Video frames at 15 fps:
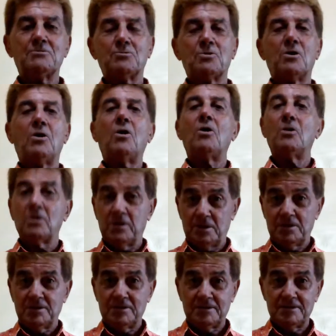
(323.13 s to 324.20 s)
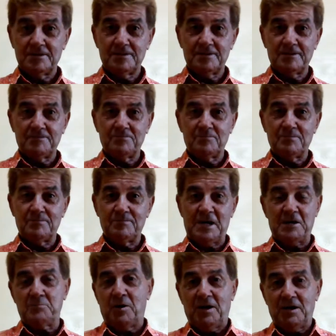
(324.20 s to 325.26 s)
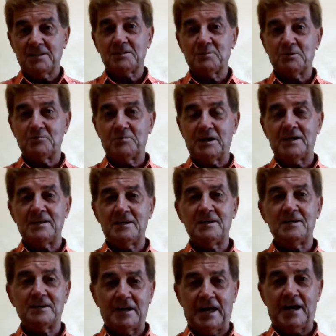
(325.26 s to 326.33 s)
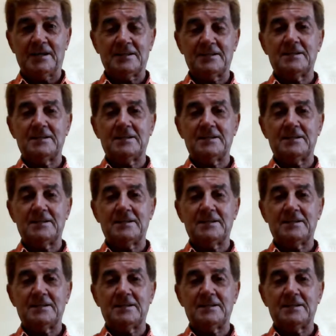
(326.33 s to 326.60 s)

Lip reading: were all made possible by the internet.